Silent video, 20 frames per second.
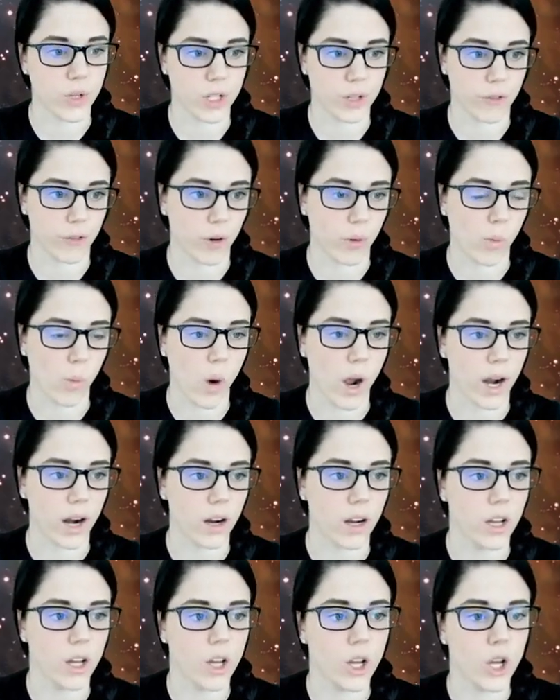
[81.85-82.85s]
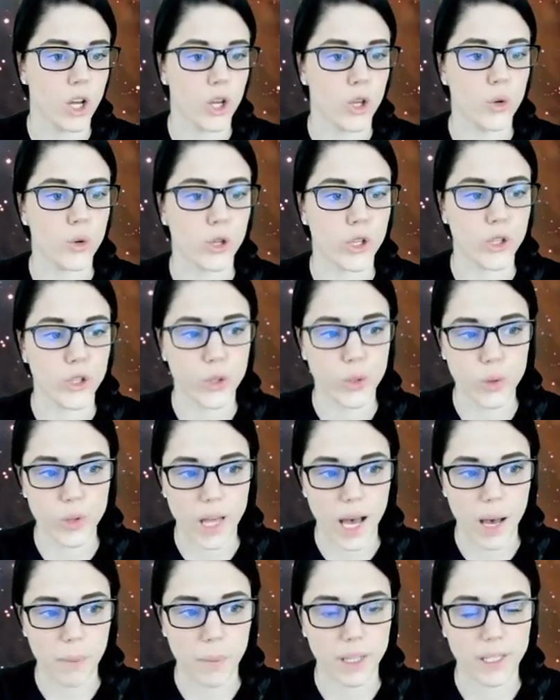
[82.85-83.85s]
the newest firmware. You
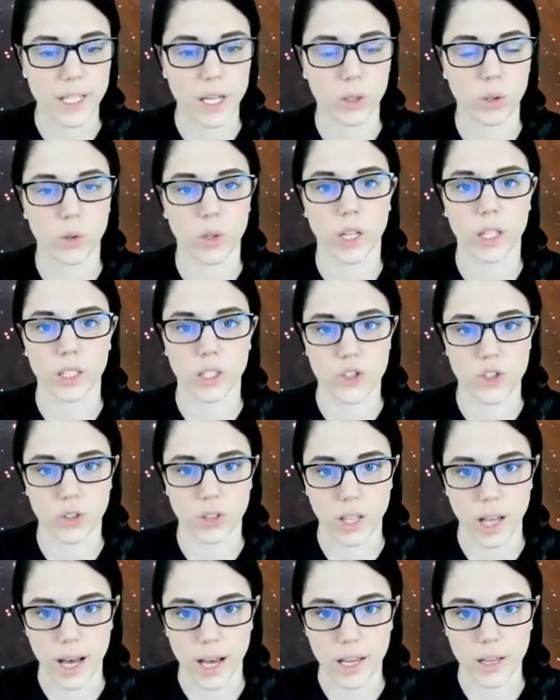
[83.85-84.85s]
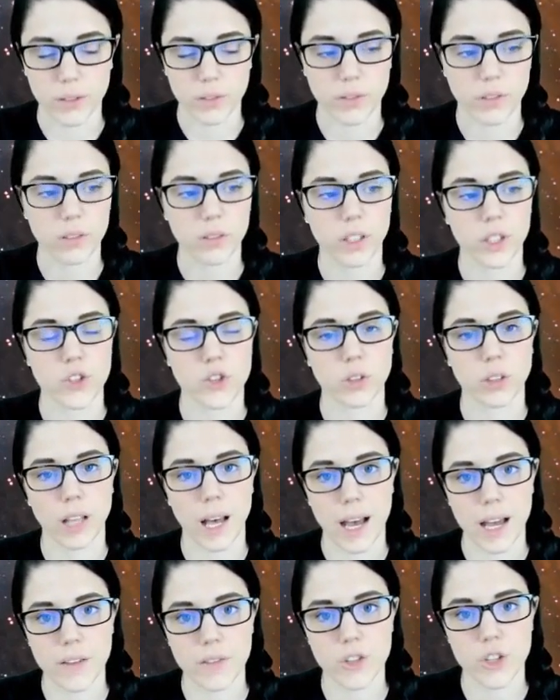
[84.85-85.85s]
can do that by downloading Ledger Live.
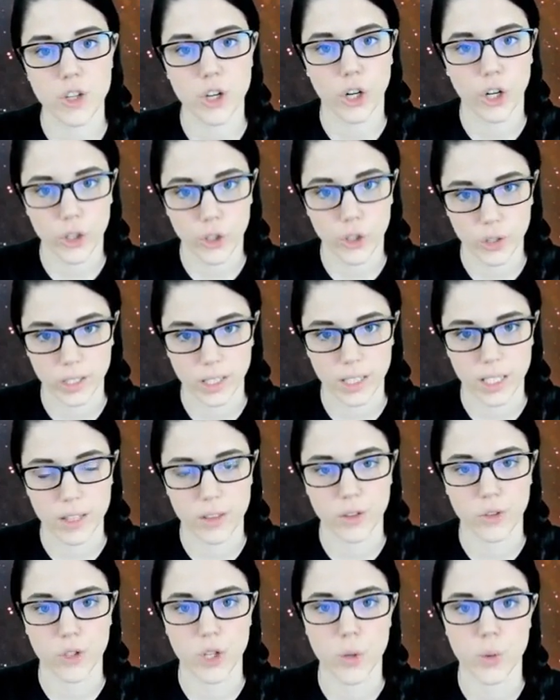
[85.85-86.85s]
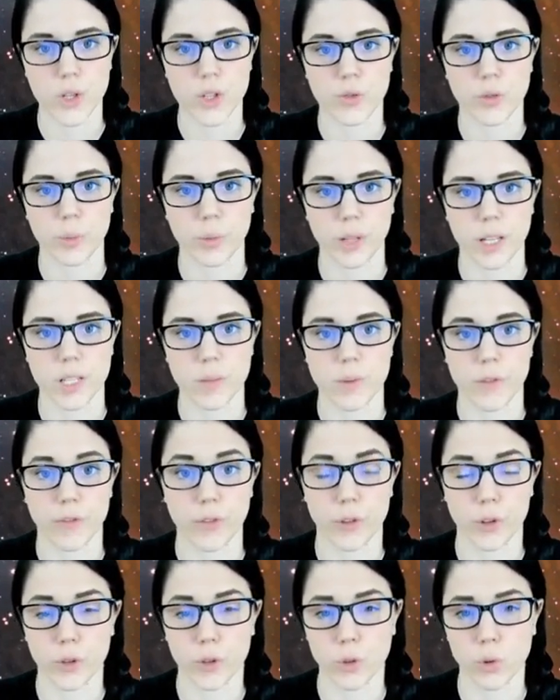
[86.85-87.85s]
Ledger Live is currently their newest
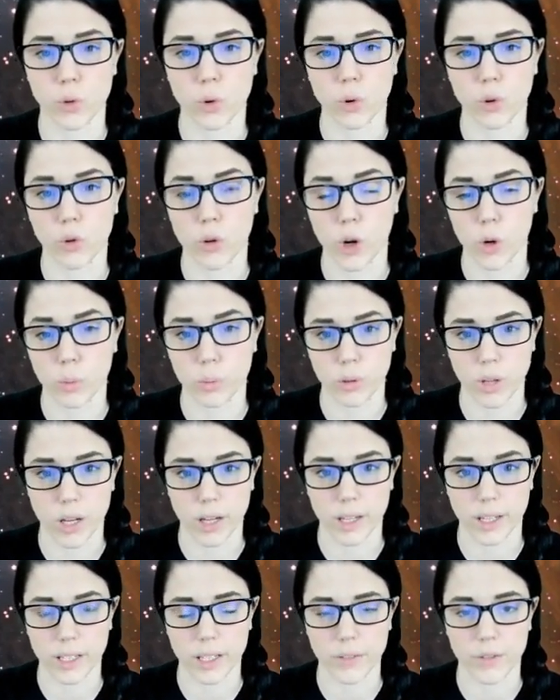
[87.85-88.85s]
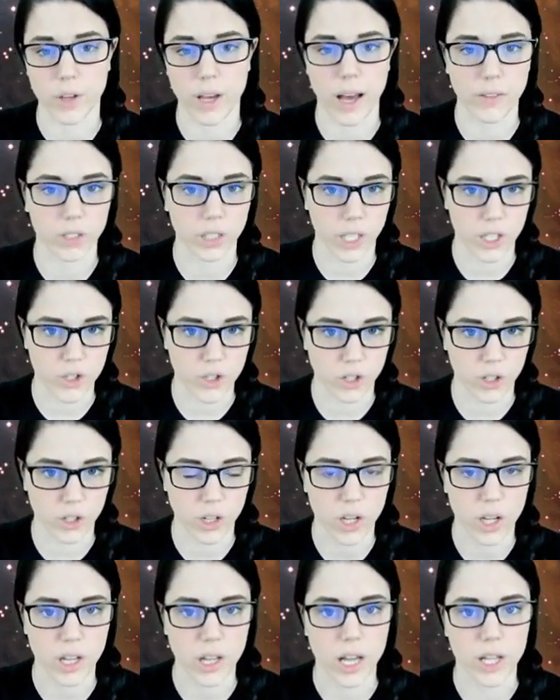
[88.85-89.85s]
replacement for their Google Chrome plugin. If you have a
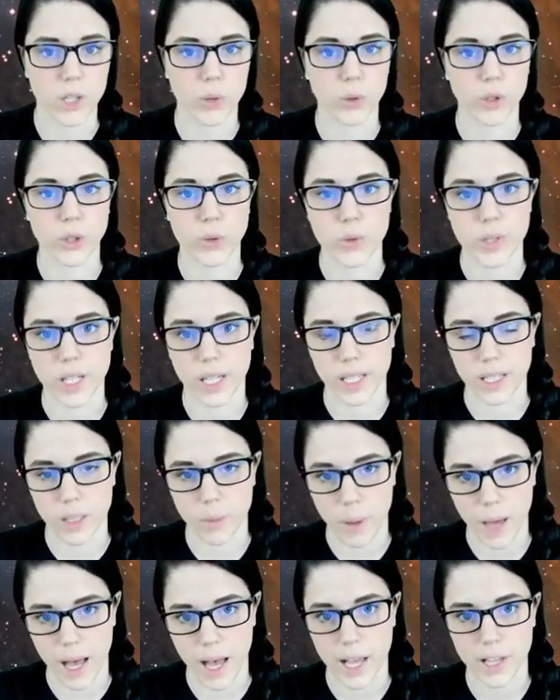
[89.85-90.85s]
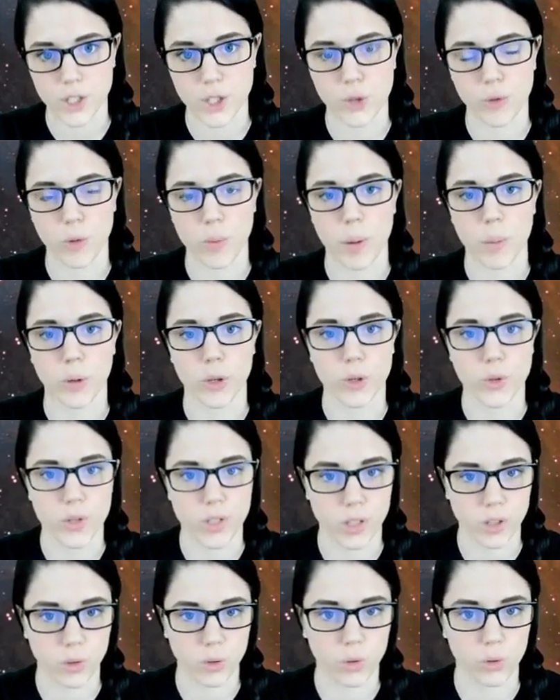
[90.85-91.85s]
Ledger and you were using it in the past, you
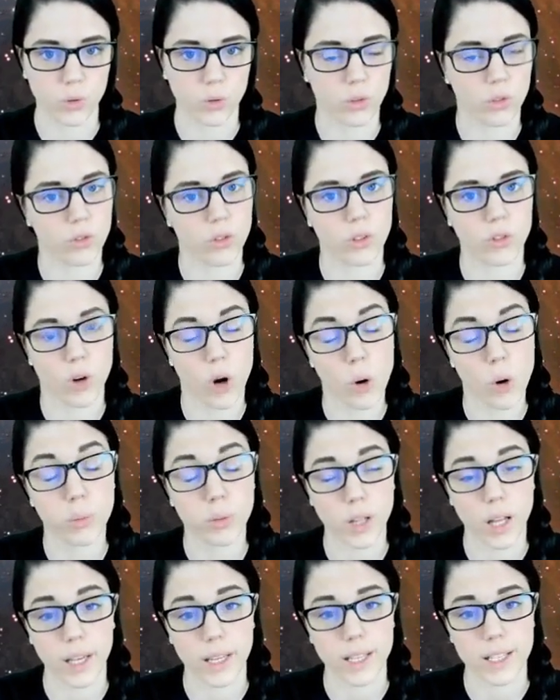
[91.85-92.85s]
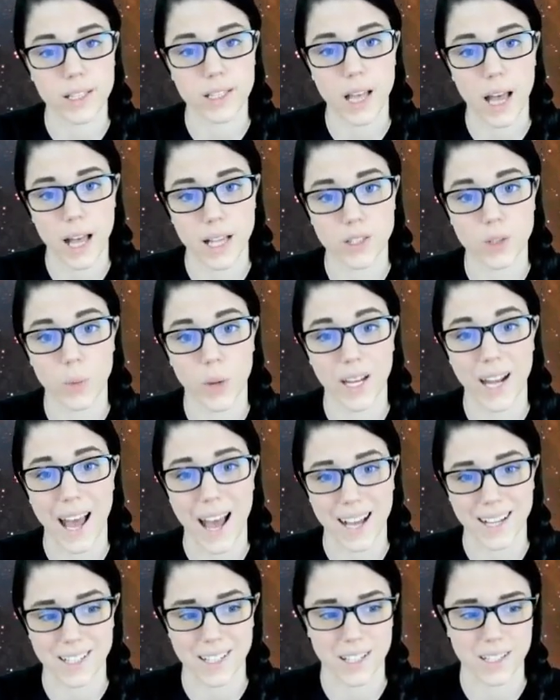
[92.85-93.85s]
remember using the Google Chrome plugins as
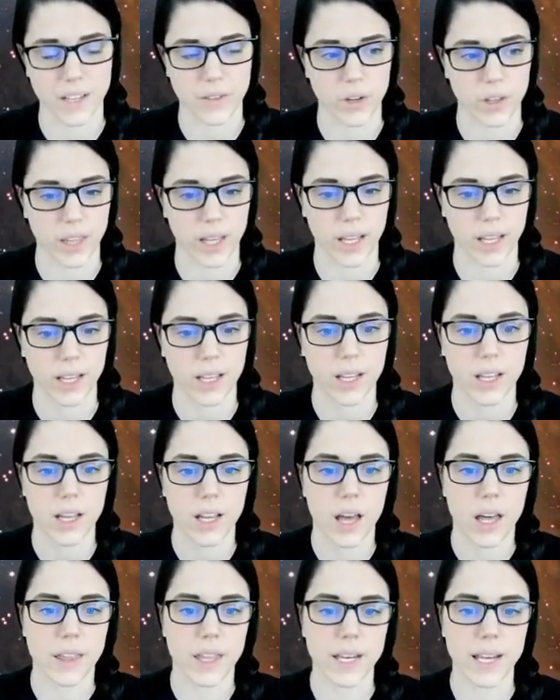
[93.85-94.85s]
the way to access everything.